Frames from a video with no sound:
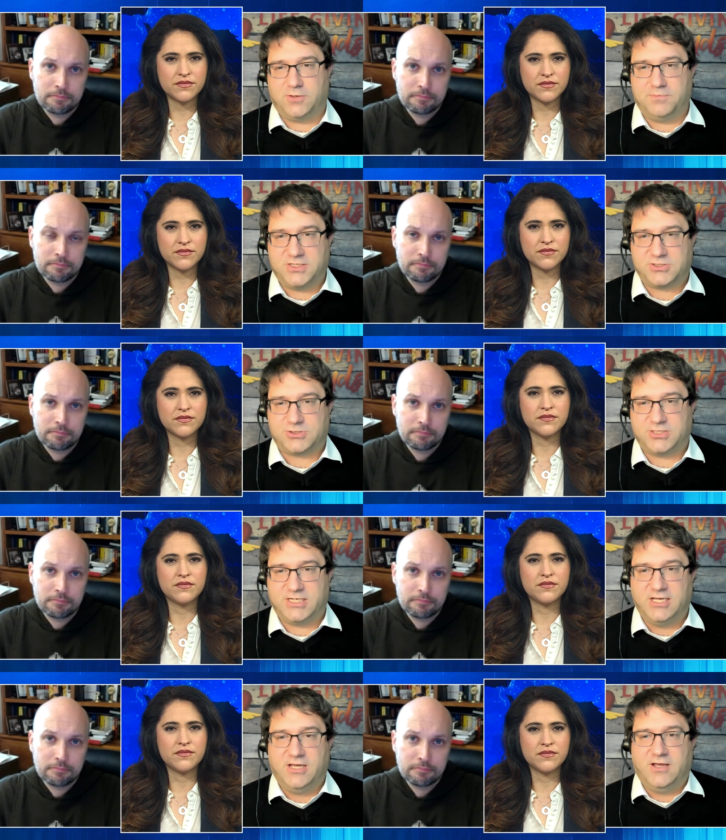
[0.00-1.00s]
Speaker 1: ministry
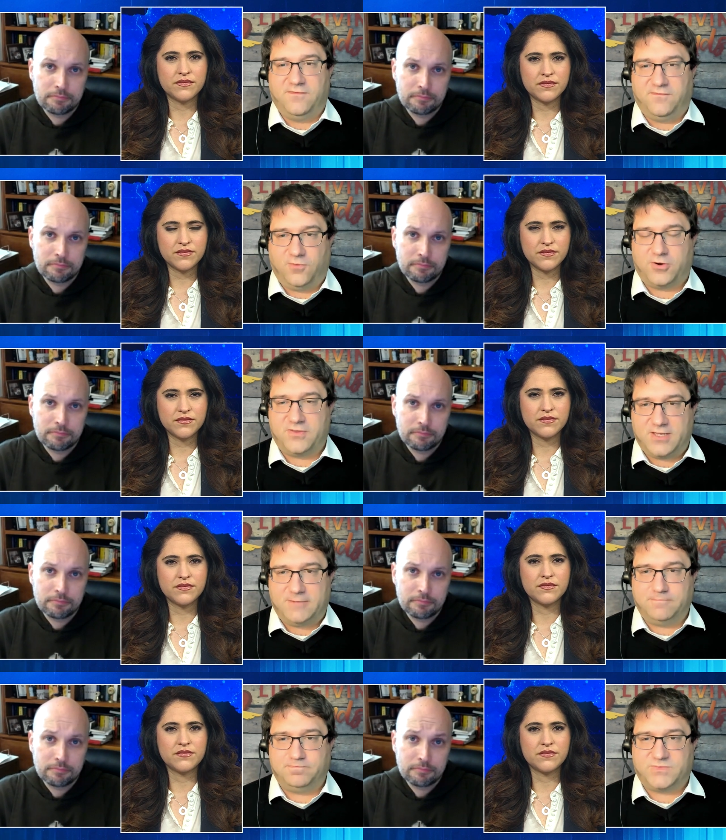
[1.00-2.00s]
for
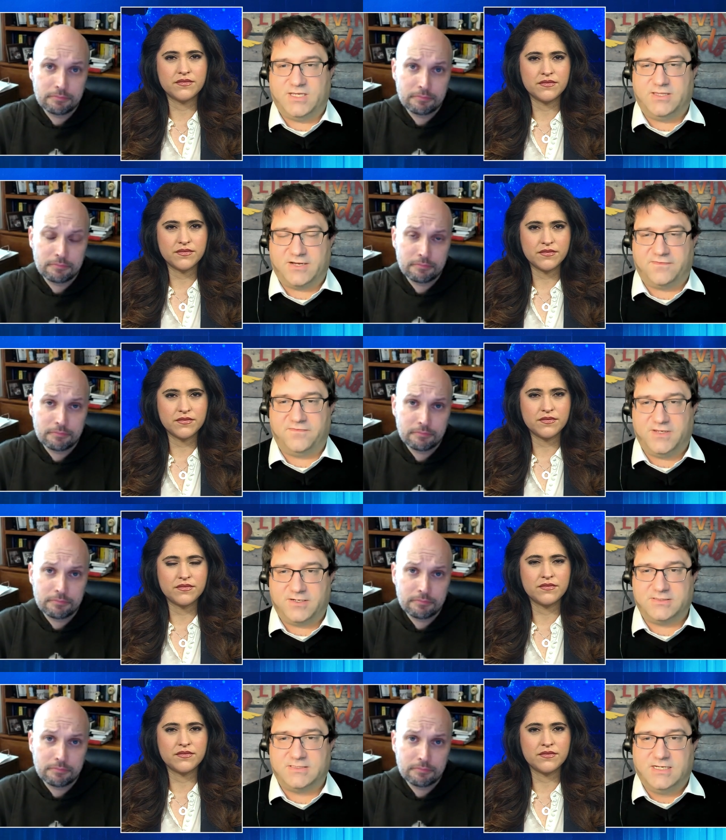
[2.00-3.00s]
them and their
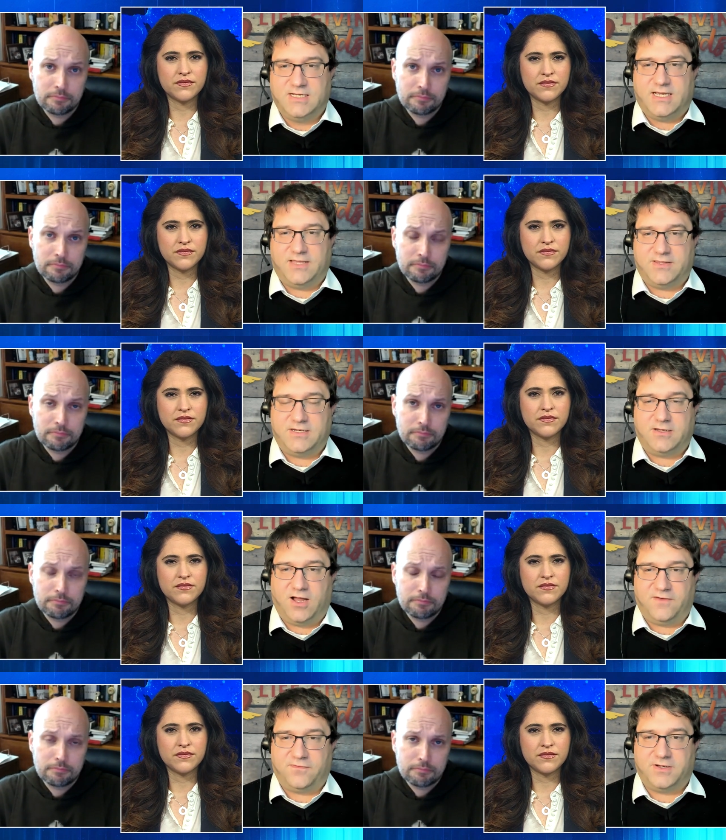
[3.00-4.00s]
fears, and then
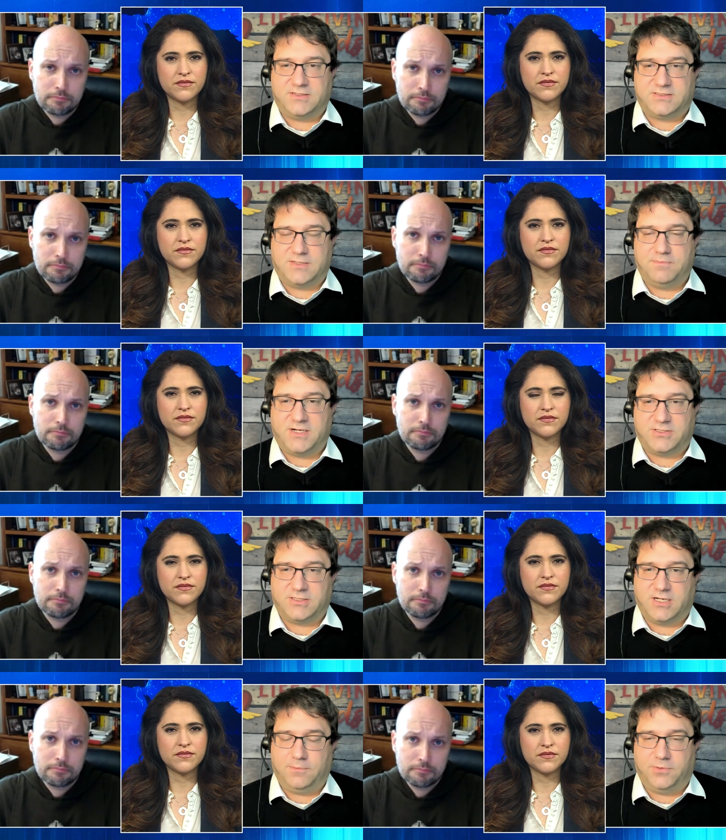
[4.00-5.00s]
offering some mentor
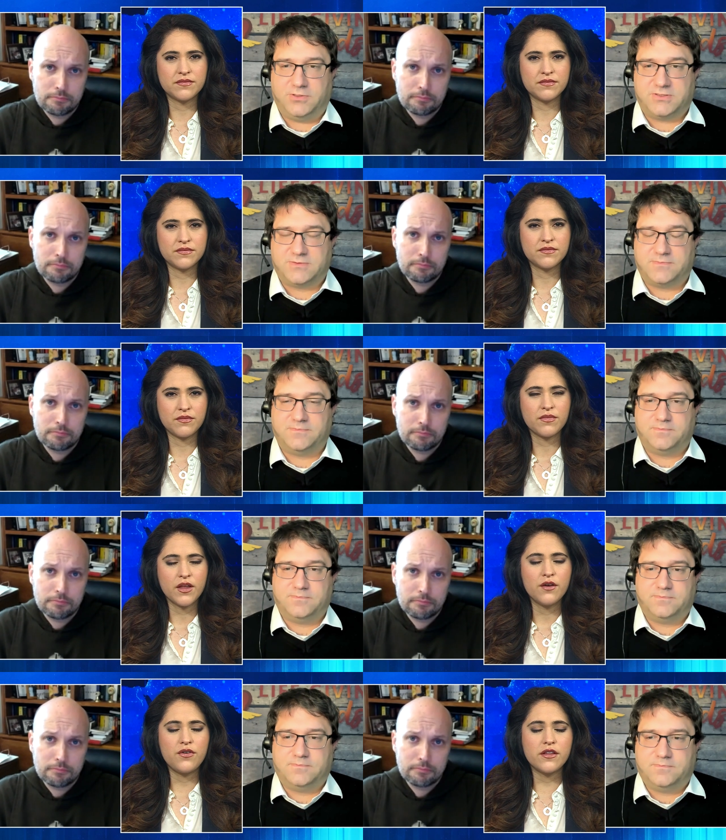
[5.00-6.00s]
couples.
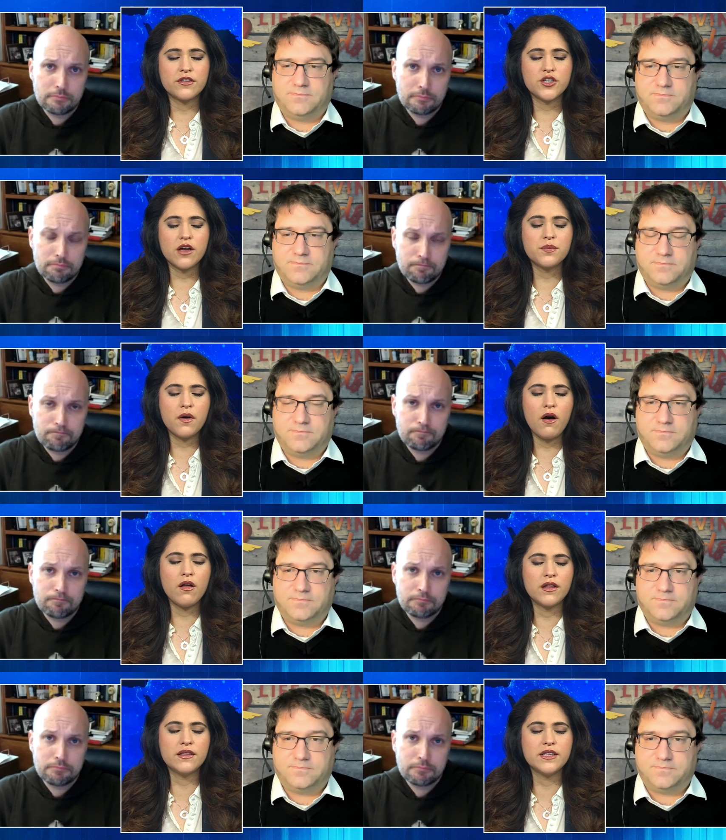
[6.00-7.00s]
Speaker 2: Father John
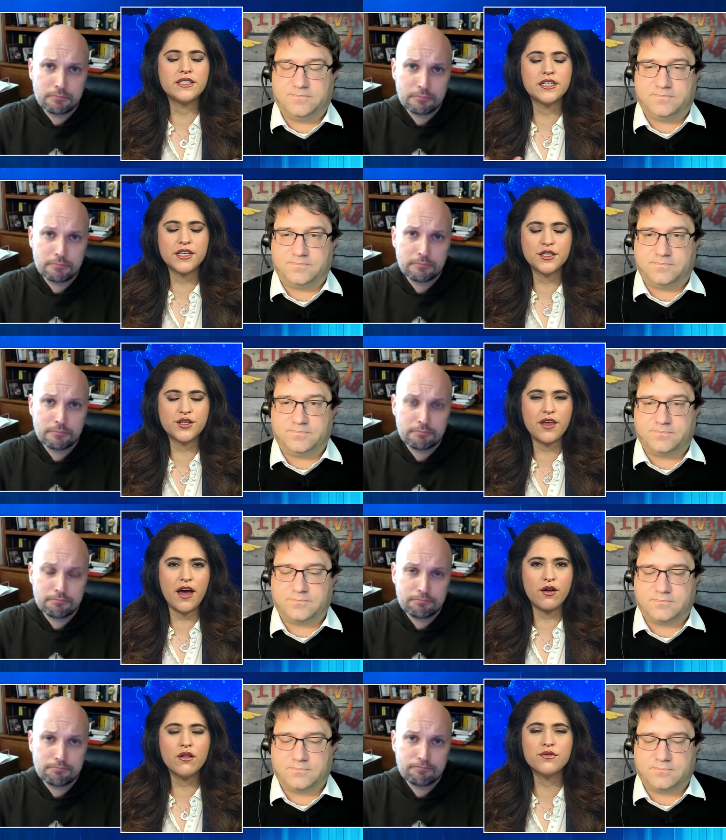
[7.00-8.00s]
Paul, listening to
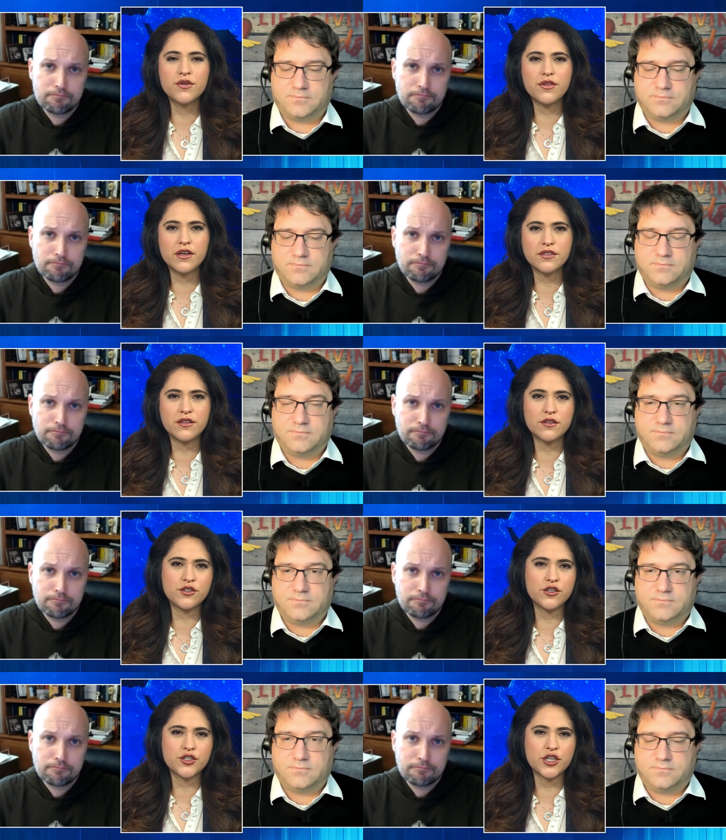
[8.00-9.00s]
that, all of the things that the
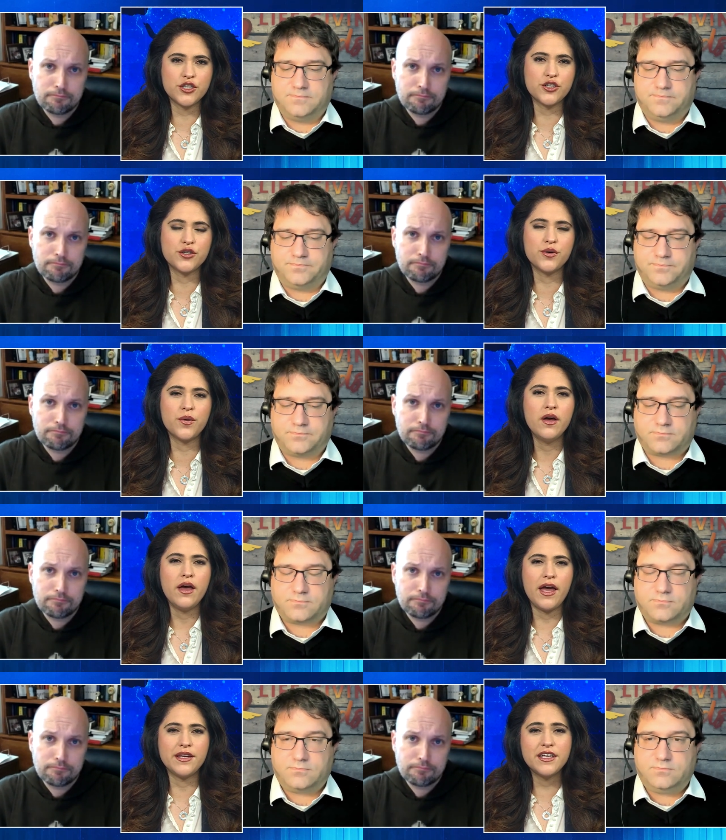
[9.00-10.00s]
church can do and